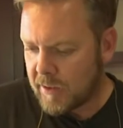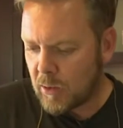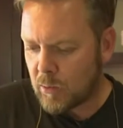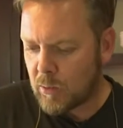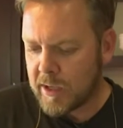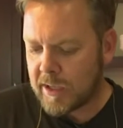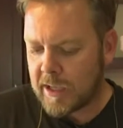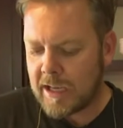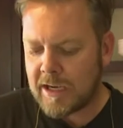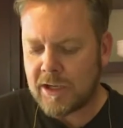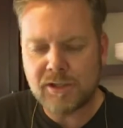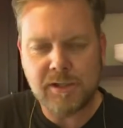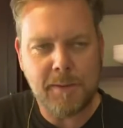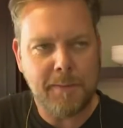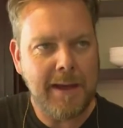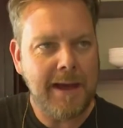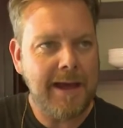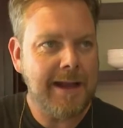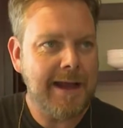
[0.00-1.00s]
that we get
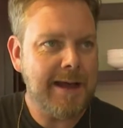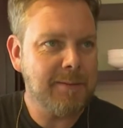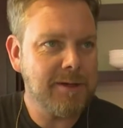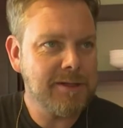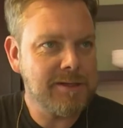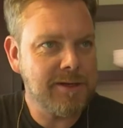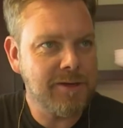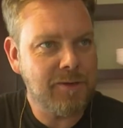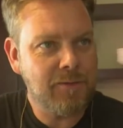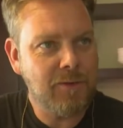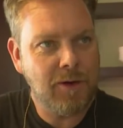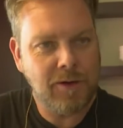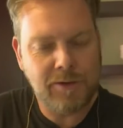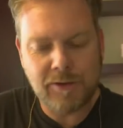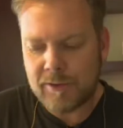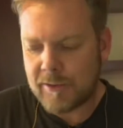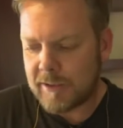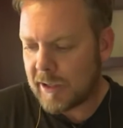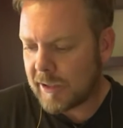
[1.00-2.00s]
into bad habits on the
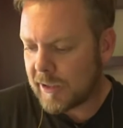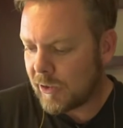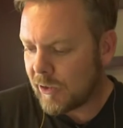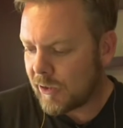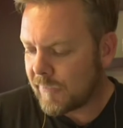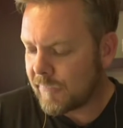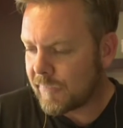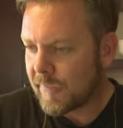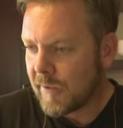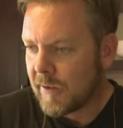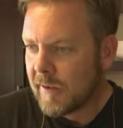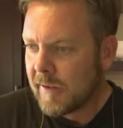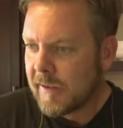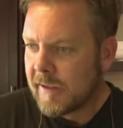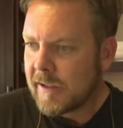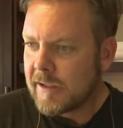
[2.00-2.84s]
road, you know, like a lot of